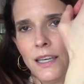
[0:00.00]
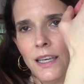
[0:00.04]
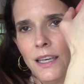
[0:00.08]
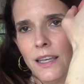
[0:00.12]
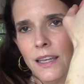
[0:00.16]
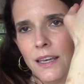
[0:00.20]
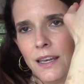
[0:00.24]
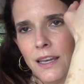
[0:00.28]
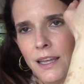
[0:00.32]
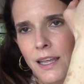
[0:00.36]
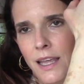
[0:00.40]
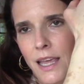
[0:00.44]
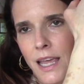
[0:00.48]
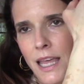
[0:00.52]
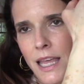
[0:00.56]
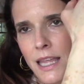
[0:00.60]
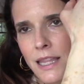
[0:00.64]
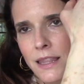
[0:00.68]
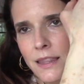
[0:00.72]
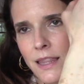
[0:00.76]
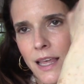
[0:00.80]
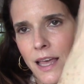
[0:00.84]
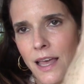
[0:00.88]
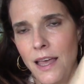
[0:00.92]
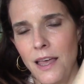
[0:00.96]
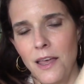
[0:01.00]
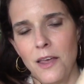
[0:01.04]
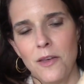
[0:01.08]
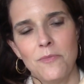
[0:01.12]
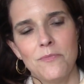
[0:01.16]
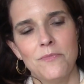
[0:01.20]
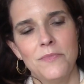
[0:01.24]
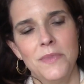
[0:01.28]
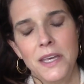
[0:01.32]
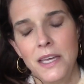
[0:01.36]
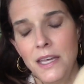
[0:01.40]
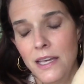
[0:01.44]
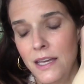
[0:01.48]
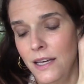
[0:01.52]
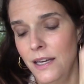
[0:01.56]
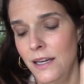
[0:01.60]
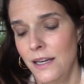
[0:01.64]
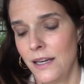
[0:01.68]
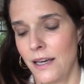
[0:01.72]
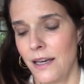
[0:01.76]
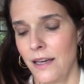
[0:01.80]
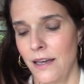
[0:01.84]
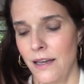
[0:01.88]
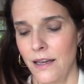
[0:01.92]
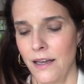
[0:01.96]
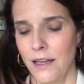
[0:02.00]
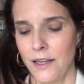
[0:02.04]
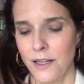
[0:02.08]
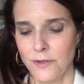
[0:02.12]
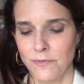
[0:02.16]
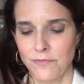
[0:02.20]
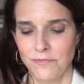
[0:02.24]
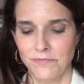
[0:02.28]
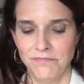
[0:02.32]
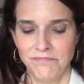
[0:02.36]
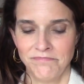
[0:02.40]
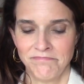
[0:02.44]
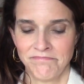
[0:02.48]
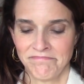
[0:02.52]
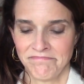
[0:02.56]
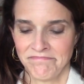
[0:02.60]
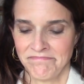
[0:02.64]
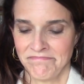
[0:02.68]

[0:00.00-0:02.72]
and I hate them. Um,